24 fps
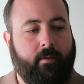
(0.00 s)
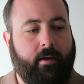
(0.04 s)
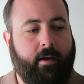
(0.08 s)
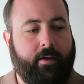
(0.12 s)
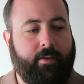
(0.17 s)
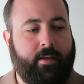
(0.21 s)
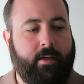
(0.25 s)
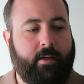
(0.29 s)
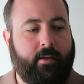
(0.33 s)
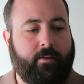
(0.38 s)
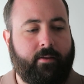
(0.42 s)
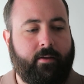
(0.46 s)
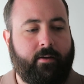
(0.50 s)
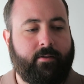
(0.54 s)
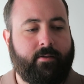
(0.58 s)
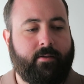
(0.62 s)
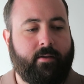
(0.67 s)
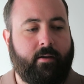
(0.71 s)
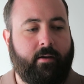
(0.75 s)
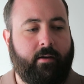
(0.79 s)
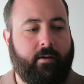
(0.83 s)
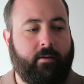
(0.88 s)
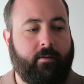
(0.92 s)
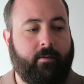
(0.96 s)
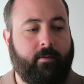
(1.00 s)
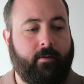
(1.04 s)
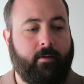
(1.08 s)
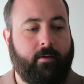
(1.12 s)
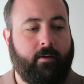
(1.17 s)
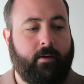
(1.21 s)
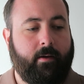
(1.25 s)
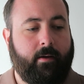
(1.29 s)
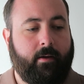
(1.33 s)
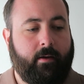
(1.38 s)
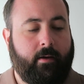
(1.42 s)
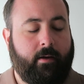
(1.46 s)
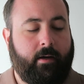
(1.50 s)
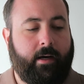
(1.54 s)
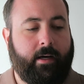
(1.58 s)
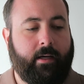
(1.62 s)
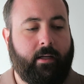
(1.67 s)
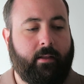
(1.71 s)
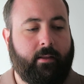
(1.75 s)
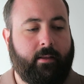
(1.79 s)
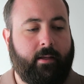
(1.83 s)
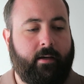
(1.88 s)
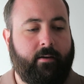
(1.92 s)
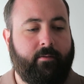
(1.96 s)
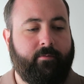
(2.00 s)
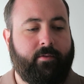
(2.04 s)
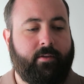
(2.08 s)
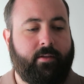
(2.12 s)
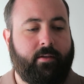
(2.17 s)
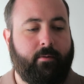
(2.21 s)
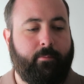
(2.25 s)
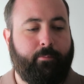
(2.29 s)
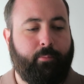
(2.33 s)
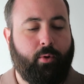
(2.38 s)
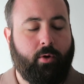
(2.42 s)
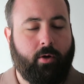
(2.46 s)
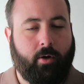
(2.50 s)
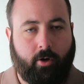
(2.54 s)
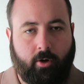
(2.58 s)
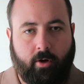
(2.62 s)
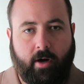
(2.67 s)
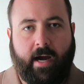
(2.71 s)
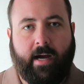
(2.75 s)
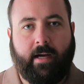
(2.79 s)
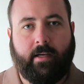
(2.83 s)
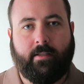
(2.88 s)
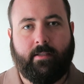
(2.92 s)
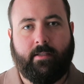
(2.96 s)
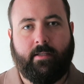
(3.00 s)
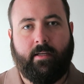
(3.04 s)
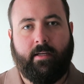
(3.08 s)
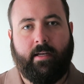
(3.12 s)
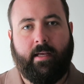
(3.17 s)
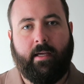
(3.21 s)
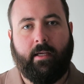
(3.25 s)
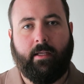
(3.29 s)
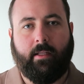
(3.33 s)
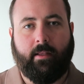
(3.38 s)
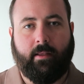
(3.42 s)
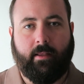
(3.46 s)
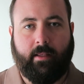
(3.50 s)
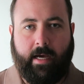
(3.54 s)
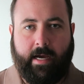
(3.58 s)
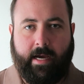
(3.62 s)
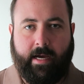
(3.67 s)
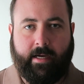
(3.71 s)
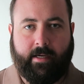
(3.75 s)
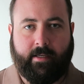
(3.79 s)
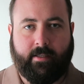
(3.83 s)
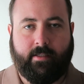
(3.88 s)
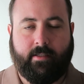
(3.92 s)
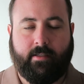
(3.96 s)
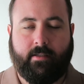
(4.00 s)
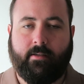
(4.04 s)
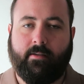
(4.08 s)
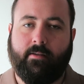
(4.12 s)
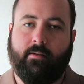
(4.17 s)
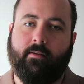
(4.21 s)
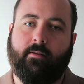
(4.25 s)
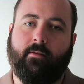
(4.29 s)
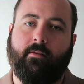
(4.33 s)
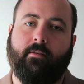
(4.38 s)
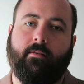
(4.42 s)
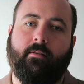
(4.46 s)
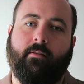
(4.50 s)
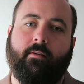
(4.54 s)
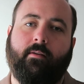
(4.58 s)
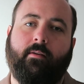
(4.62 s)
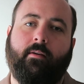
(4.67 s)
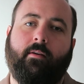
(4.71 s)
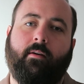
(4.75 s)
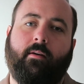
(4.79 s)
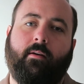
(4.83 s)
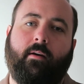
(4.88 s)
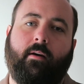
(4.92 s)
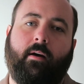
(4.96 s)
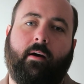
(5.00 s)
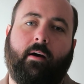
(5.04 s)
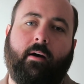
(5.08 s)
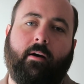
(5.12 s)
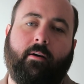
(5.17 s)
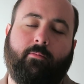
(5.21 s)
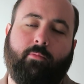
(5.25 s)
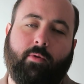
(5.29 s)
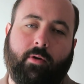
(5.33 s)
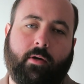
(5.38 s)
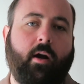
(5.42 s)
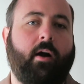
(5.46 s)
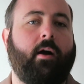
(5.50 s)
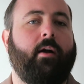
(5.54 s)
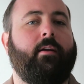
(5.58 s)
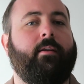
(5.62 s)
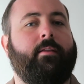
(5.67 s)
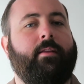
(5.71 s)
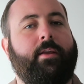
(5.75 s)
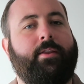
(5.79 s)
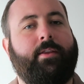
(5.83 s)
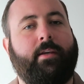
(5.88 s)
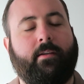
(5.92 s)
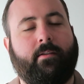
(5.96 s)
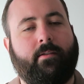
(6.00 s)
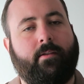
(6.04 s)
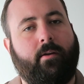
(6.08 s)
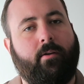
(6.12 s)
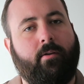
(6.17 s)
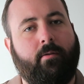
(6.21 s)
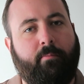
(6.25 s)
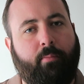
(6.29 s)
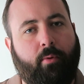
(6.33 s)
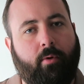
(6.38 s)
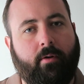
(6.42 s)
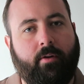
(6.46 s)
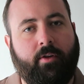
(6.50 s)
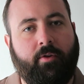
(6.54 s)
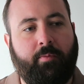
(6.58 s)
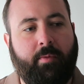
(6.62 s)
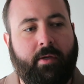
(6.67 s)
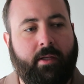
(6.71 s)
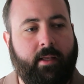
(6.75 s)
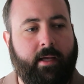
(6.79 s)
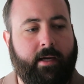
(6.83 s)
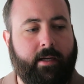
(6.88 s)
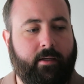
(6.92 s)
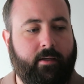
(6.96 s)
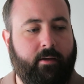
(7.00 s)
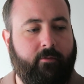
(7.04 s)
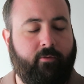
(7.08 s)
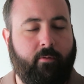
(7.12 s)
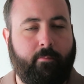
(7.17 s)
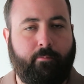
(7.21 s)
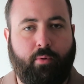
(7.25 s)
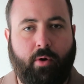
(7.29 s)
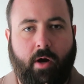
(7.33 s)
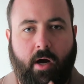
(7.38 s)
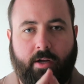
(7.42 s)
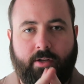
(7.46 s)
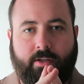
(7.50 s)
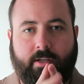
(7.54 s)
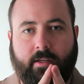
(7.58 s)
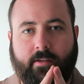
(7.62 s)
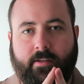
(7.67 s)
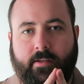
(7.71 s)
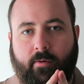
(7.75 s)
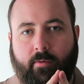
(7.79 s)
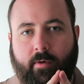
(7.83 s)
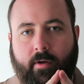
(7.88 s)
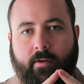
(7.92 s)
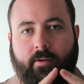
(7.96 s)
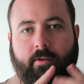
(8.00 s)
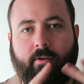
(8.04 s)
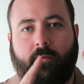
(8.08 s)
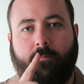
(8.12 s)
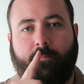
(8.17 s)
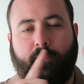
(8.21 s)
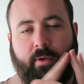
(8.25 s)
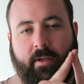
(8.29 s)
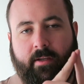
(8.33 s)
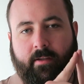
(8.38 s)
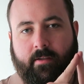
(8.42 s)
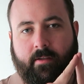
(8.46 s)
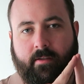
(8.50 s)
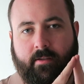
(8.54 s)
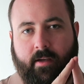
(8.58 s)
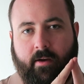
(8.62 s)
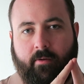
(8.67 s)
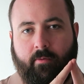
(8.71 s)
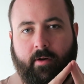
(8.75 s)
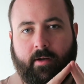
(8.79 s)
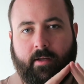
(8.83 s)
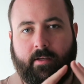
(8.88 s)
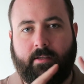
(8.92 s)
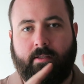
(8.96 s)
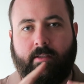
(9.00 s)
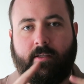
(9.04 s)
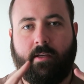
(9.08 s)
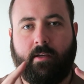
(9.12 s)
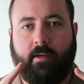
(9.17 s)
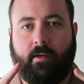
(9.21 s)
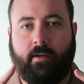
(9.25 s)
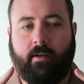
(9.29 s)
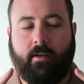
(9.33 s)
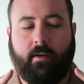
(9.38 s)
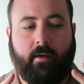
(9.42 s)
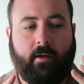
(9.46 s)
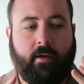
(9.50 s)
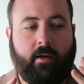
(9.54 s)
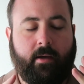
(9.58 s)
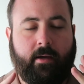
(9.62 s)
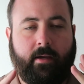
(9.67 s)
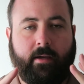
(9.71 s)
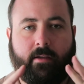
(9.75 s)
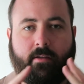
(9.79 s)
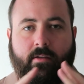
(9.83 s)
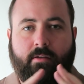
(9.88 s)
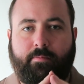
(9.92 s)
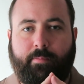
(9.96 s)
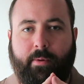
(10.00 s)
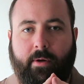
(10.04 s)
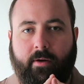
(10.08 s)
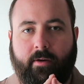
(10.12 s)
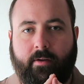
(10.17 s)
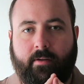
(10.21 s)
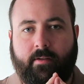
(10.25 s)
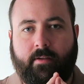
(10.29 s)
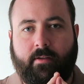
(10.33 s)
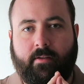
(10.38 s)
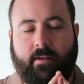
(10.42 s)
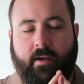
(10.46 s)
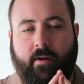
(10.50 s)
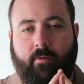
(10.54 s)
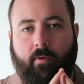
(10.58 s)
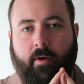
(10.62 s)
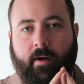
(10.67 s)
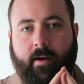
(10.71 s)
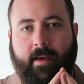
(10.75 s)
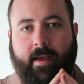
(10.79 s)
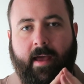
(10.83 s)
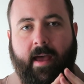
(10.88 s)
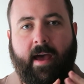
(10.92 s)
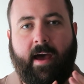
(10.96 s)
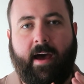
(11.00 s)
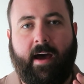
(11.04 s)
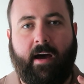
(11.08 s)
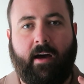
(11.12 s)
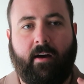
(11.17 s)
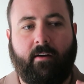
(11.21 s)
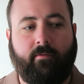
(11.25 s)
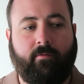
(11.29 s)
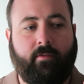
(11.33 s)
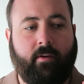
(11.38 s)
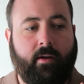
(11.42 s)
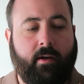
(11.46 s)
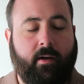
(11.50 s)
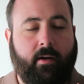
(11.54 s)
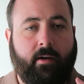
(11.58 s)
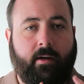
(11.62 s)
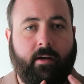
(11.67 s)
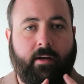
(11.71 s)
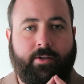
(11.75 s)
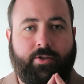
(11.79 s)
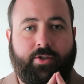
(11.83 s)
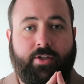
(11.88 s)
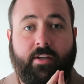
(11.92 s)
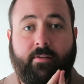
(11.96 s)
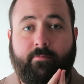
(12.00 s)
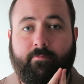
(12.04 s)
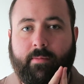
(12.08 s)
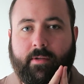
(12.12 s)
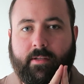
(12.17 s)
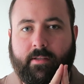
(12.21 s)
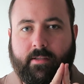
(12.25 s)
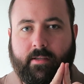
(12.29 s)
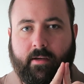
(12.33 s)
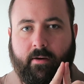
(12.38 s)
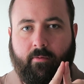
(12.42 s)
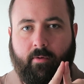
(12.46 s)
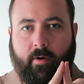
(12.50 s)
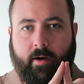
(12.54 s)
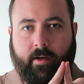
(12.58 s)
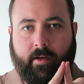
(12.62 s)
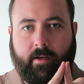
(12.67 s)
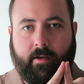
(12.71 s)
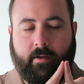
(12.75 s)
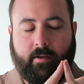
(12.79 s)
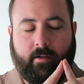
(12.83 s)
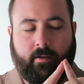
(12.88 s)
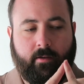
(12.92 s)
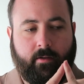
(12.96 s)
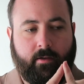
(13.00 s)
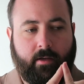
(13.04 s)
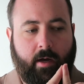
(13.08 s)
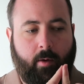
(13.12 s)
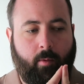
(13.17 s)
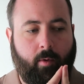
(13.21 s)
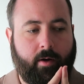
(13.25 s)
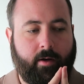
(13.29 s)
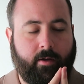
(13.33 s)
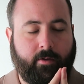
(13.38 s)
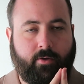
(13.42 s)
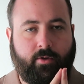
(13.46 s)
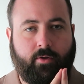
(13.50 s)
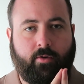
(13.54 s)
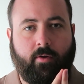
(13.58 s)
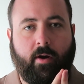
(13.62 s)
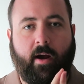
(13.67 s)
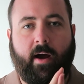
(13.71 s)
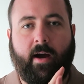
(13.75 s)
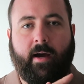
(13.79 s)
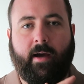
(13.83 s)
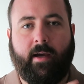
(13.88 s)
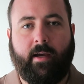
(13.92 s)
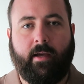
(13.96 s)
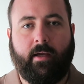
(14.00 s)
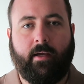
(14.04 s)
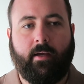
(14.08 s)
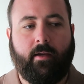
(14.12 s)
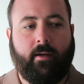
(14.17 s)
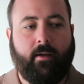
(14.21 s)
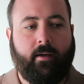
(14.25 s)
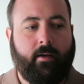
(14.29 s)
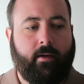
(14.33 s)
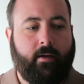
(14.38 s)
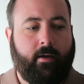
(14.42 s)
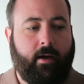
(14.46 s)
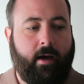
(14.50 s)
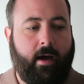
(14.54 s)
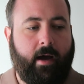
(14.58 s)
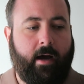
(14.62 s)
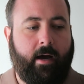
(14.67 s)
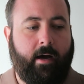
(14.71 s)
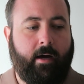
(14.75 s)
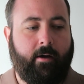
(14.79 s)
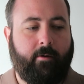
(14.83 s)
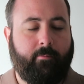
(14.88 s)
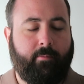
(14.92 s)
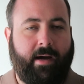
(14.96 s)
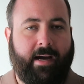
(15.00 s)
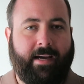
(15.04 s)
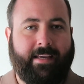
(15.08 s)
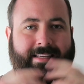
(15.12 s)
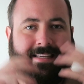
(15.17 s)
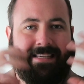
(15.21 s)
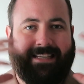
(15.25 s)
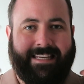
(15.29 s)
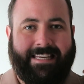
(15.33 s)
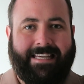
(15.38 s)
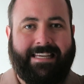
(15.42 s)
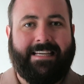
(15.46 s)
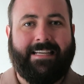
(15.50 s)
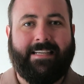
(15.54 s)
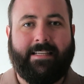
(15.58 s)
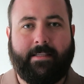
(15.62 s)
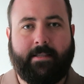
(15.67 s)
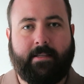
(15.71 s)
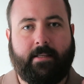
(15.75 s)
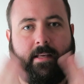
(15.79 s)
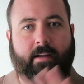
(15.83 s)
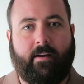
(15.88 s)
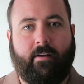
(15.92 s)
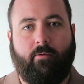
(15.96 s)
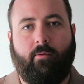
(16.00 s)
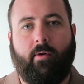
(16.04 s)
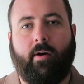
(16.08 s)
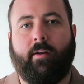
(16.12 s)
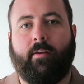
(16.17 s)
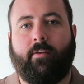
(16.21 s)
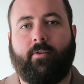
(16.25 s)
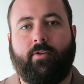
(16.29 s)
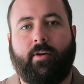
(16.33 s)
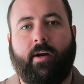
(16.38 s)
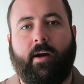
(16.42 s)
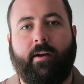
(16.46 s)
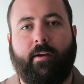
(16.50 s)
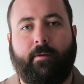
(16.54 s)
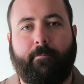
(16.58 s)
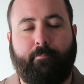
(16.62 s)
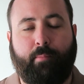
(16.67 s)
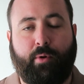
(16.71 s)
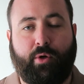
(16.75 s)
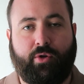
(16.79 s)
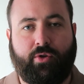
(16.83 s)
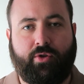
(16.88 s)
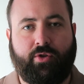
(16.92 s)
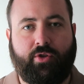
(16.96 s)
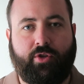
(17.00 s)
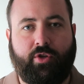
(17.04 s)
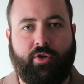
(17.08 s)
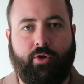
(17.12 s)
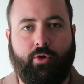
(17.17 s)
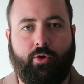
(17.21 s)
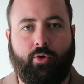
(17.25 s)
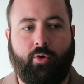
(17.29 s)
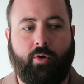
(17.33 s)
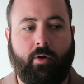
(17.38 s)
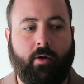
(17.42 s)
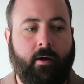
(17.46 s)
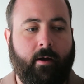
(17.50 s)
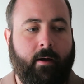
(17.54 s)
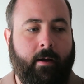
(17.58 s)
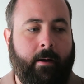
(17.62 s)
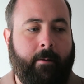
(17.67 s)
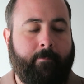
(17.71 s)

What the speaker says: I think I'd love to procrastinate less regarding the things that are important to me, like different projects I want to do, places I want to see, experiences I want to have, achievements I want to try, ideas that I want to try to pursue.